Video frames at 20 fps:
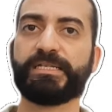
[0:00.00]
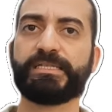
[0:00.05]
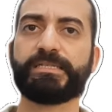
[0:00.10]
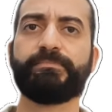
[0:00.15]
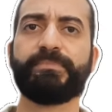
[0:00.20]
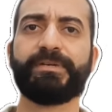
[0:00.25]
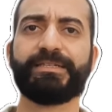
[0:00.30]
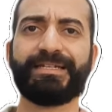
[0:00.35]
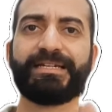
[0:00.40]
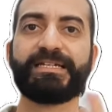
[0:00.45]
is
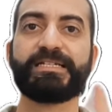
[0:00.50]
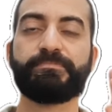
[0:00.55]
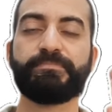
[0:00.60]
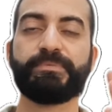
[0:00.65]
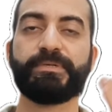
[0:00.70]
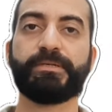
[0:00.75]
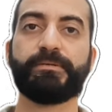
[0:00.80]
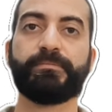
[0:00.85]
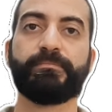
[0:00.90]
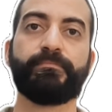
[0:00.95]
matrix
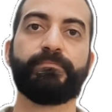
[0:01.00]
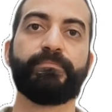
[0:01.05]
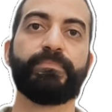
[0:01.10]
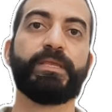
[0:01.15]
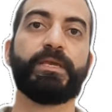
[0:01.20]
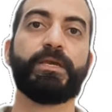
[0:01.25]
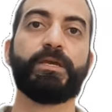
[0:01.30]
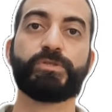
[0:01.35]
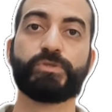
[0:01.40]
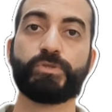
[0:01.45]
P.
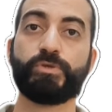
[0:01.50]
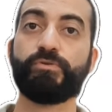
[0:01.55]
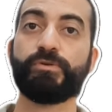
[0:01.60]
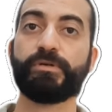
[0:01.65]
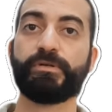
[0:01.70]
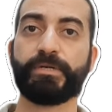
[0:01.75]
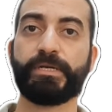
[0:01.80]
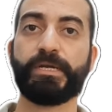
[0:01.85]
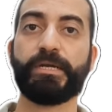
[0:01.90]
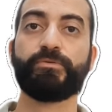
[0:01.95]
So we
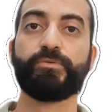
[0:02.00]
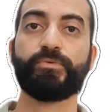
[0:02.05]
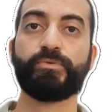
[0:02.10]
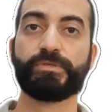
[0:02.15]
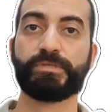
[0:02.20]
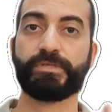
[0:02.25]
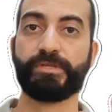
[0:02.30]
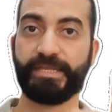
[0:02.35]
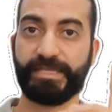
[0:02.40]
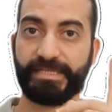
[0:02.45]
can use
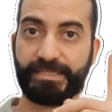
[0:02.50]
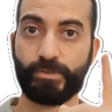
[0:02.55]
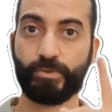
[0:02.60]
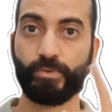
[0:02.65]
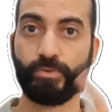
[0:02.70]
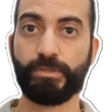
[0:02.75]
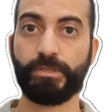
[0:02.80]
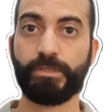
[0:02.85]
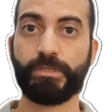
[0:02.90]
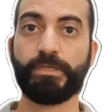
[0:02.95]
this
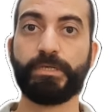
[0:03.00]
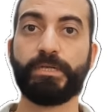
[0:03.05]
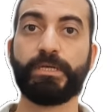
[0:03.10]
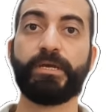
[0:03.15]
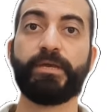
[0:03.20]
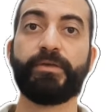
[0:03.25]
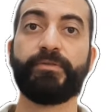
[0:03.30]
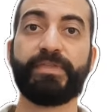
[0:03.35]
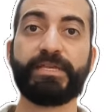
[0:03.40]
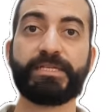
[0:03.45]
rule
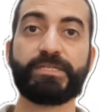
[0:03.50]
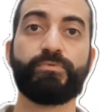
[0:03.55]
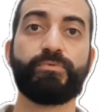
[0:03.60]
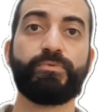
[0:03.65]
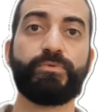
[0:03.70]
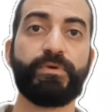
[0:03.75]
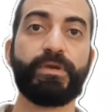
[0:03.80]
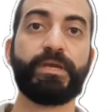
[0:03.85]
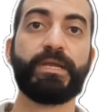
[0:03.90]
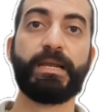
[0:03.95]
that we
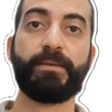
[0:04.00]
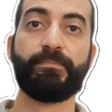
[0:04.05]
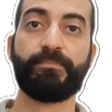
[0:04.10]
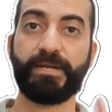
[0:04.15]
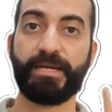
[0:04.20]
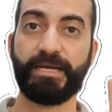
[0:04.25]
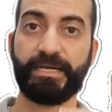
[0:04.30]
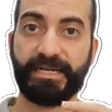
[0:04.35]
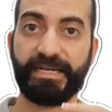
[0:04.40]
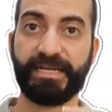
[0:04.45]
will
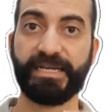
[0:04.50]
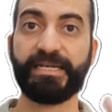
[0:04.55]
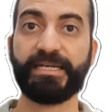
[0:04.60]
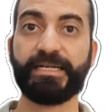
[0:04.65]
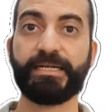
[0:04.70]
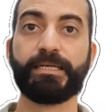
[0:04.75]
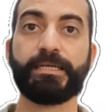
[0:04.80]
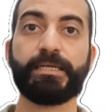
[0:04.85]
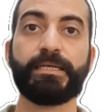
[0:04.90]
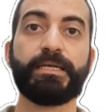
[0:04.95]
apply
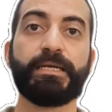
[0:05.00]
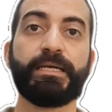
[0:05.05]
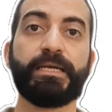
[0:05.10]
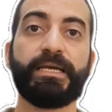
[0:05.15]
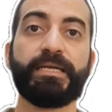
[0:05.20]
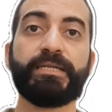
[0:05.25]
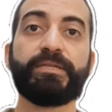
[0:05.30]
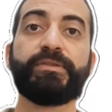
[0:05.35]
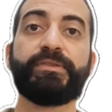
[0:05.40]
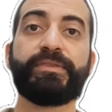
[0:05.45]
here
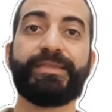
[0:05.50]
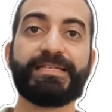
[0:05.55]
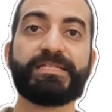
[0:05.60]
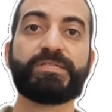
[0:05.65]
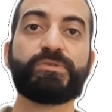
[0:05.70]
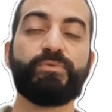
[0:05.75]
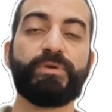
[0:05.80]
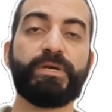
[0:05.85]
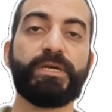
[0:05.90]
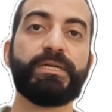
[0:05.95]
in this
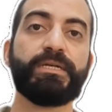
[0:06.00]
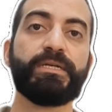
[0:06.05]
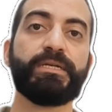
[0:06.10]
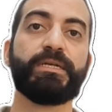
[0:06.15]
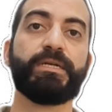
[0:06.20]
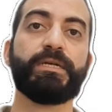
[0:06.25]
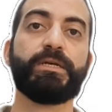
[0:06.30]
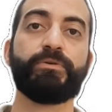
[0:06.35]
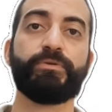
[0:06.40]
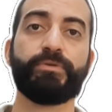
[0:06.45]
way
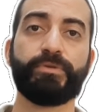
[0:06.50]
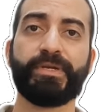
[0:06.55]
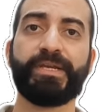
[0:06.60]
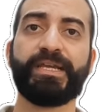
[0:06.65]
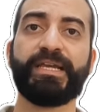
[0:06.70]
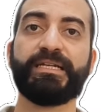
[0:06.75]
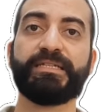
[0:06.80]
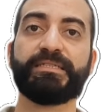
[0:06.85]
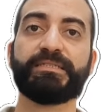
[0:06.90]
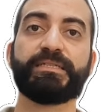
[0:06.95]
to
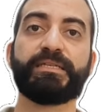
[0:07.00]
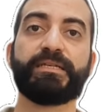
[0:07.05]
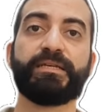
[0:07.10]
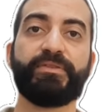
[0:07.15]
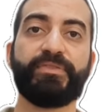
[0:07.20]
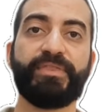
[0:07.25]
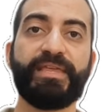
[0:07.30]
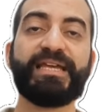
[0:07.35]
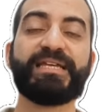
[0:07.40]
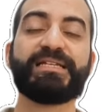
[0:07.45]
get
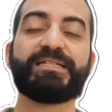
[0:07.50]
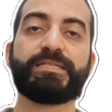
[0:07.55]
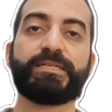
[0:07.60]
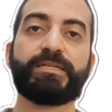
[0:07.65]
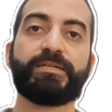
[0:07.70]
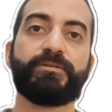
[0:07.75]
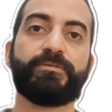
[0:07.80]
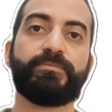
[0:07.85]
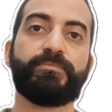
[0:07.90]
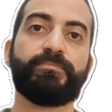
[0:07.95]
the
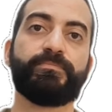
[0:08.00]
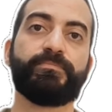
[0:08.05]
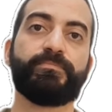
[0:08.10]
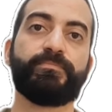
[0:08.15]
answer.